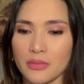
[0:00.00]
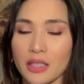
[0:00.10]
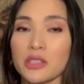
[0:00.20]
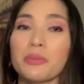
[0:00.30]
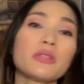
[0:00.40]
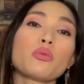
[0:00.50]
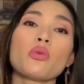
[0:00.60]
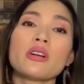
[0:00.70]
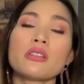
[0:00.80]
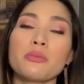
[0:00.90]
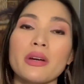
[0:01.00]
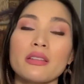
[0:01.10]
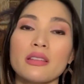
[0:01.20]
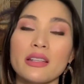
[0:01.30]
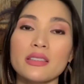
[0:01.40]
It's been one of my
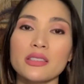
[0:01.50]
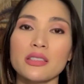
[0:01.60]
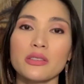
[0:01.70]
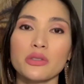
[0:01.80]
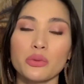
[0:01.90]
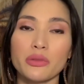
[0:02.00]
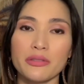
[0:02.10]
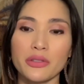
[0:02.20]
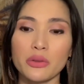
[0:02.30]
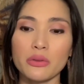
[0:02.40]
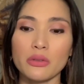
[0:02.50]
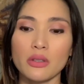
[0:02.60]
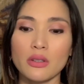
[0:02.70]
list to review.